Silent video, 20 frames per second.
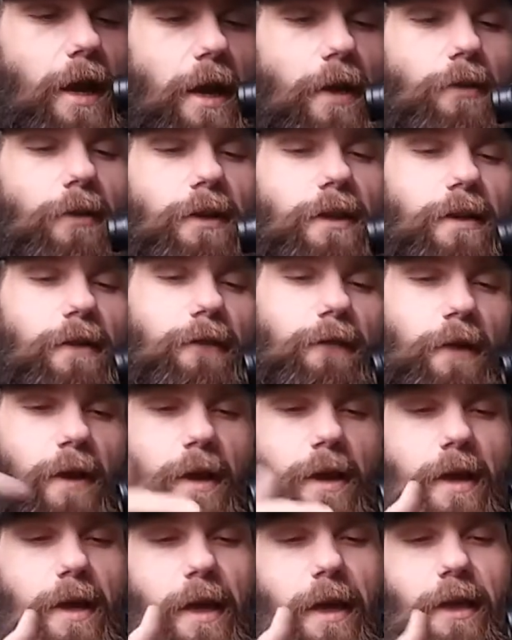eye relief
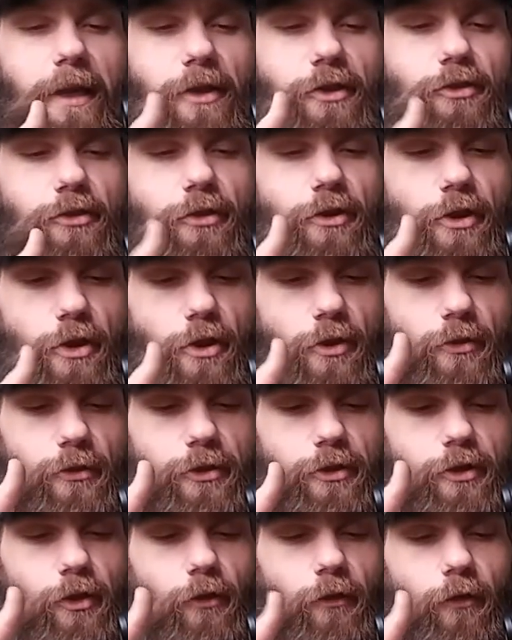and get your
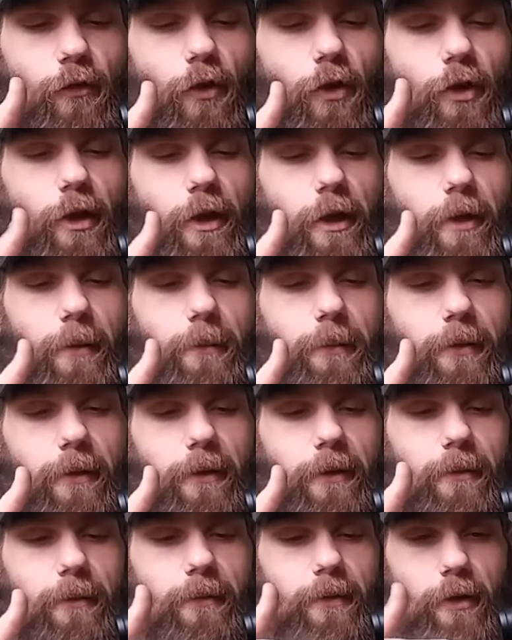nose so far up,
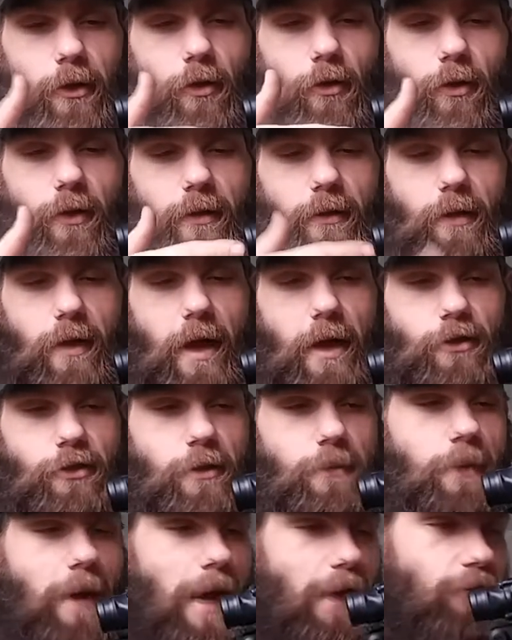actually
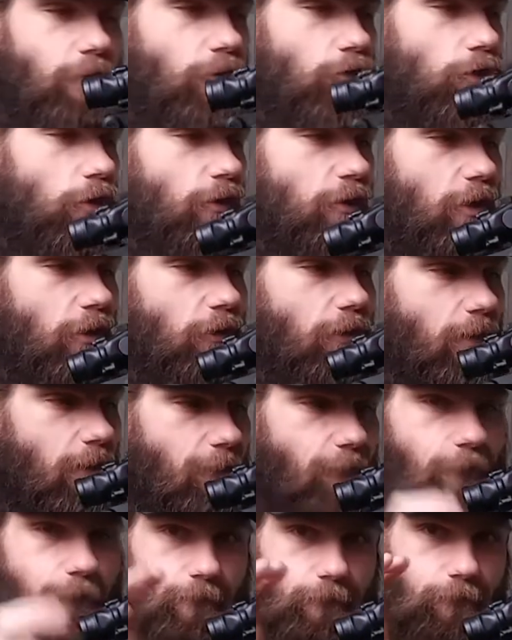past the charge handle to get a
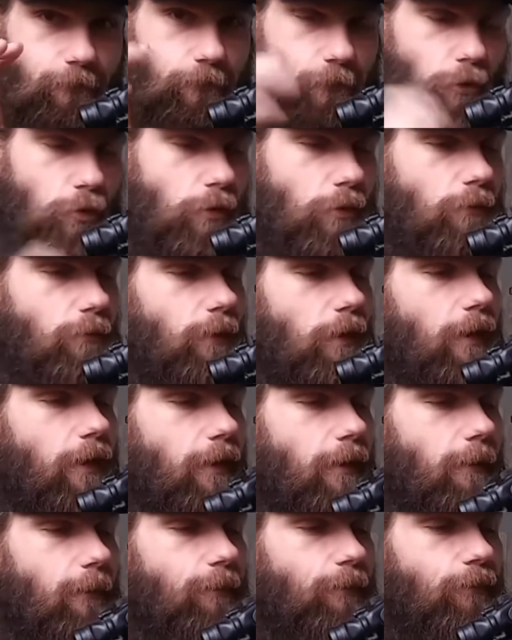full
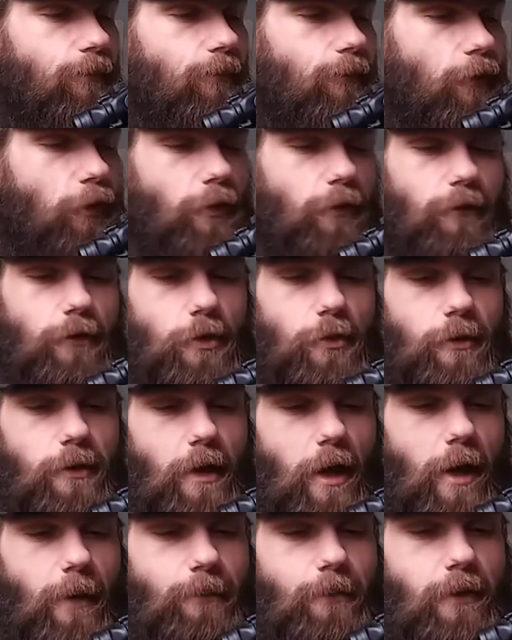field of view with the
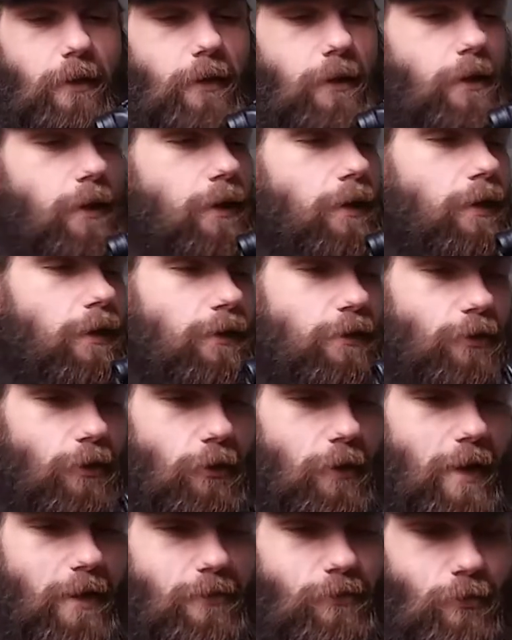optic. So
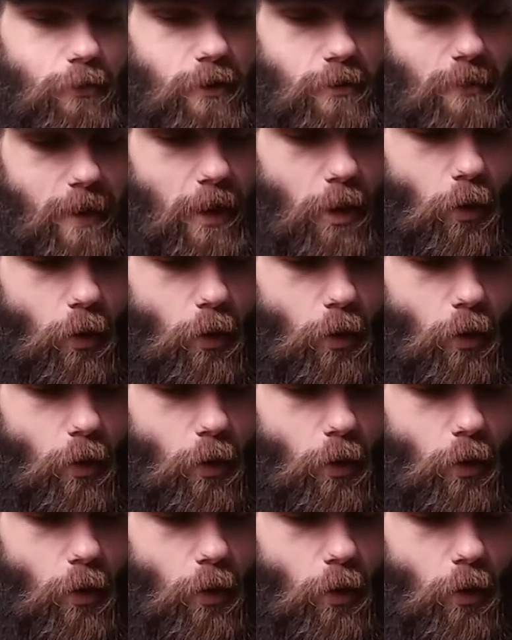that's really my